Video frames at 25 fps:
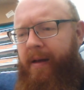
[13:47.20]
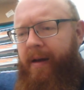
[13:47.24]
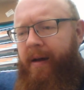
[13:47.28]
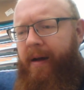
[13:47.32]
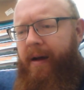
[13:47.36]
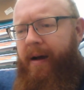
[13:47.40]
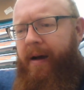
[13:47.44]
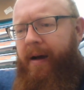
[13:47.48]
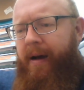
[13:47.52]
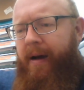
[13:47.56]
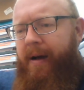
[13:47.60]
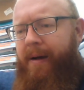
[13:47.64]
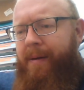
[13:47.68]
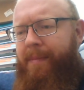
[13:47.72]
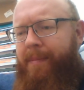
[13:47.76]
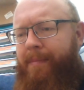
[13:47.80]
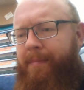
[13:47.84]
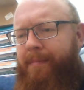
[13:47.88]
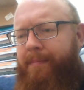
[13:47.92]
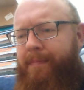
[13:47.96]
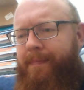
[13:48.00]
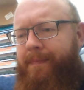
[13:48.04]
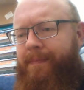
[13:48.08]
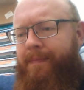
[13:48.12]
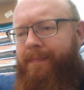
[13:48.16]

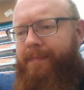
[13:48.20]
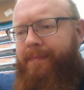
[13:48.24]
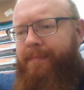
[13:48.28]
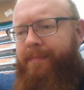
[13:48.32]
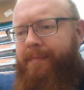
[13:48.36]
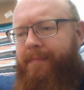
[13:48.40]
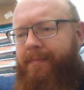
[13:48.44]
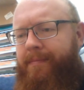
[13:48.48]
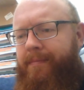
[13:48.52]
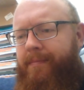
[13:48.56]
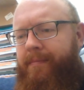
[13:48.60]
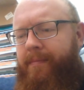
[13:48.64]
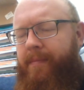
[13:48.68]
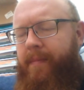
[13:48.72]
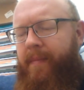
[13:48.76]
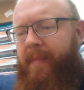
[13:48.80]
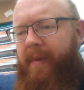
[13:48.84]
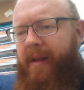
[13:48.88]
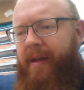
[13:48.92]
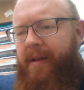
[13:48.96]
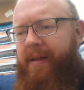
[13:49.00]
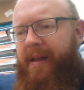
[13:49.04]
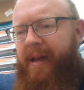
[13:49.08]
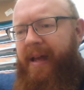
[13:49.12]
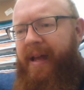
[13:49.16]

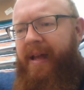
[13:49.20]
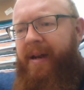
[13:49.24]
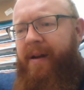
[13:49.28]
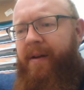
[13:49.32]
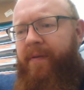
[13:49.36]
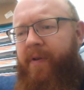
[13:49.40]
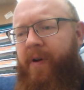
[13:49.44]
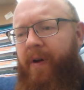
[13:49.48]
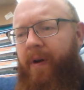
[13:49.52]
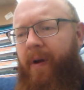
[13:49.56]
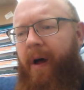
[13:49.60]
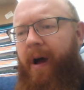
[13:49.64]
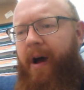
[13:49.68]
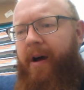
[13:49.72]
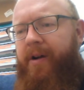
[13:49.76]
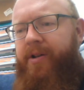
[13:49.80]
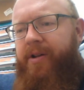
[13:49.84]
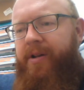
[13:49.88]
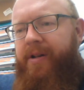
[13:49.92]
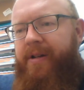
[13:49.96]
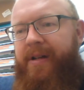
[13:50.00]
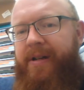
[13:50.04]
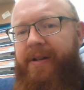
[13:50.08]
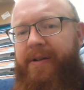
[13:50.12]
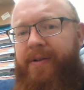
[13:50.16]
the end of
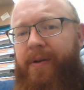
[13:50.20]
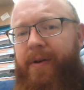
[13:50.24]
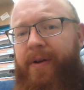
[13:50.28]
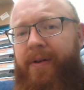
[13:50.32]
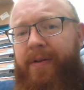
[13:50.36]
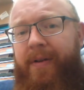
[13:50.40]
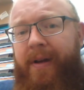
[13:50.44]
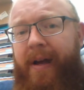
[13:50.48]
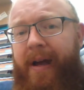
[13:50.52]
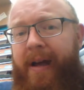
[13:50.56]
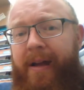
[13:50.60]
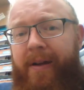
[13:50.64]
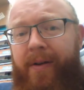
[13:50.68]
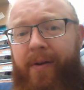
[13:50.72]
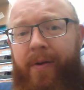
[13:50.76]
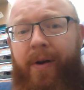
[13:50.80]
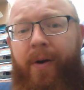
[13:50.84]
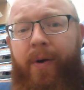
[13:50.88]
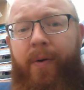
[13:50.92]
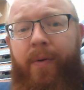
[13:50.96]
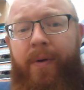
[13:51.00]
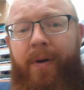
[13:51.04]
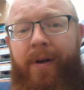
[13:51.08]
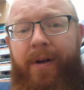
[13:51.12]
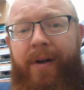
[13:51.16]
Colossians, he's going to say, you
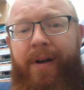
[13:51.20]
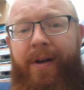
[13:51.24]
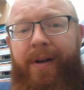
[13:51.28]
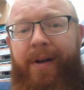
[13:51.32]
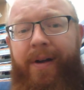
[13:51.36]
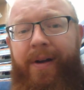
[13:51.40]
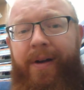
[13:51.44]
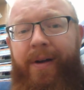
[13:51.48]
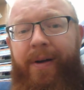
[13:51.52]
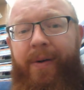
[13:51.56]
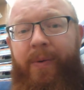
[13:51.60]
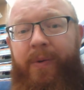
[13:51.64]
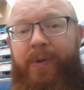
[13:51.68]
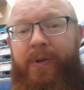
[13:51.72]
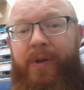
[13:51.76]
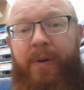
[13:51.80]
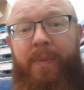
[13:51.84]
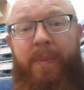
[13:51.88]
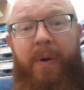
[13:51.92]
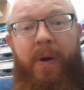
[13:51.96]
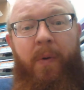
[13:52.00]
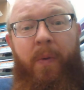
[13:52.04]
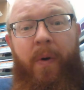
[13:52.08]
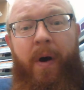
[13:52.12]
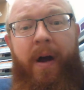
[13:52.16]
know, I want you to
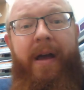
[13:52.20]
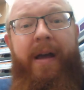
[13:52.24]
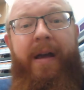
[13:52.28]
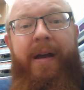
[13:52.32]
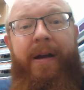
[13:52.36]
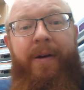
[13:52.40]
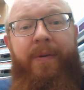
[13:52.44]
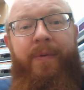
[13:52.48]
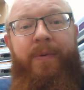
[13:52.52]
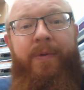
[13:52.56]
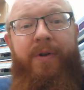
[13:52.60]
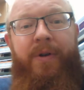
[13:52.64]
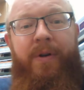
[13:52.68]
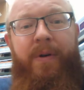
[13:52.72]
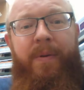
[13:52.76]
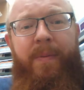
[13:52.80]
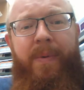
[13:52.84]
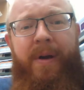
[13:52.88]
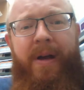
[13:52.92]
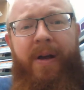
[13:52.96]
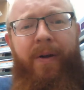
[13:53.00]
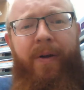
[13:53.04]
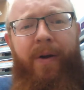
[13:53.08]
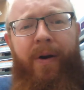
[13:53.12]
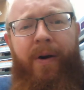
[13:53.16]
be awake. I want you to
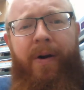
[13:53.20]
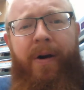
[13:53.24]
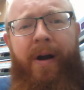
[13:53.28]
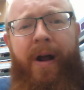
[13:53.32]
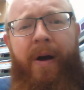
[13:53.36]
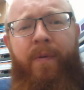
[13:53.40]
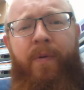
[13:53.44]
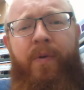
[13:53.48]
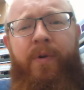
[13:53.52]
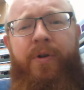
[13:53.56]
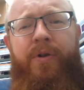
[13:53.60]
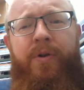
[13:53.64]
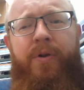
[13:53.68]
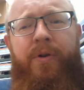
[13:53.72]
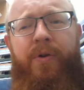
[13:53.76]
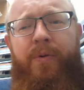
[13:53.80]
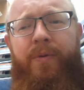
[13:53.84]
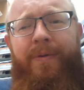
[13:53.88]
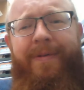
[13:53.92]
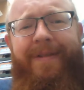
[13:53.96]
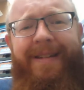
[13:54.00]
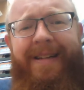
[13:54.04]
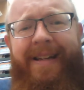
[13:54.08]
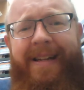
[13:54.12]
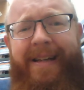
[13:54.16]
be alert. I want you to
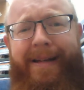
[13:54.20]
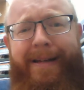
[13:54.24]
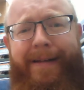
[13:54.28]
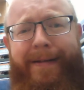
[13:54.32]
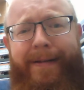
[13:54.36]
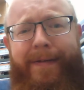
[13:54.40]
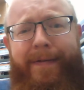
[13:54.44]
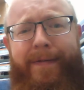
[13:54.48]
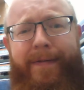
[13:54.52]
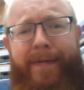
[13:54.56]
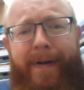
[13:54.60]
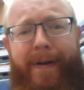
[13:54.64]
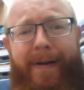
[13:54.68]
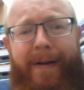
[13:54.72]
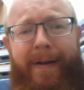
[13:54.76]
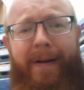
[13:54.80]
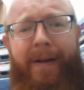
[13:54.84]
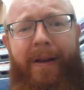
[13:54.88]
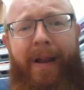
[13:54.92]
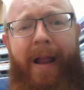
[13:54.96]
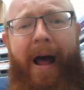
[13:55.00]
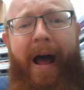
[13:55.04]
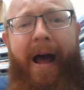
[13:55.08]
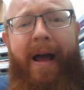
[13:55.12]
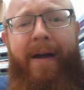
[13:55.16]
live
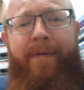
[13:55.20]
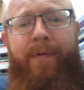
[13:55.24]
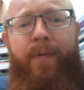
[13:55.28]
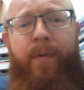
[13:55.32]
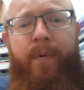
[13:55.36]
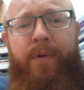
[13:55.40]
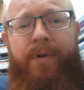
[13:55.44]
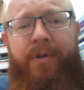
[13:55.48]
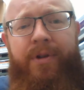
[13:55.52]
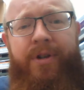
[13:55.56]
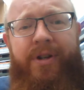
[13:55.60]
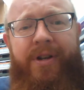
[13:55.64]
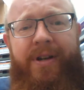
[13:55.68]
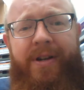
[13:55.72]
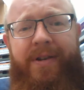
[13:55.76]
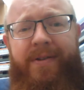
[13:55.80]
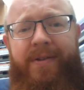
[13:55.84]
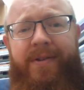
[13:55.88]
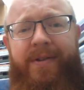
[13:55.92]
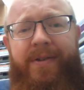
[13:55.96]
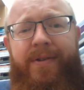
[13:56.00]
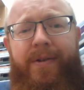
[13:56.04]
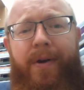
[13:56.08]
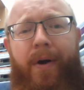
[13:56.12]
life with Jesus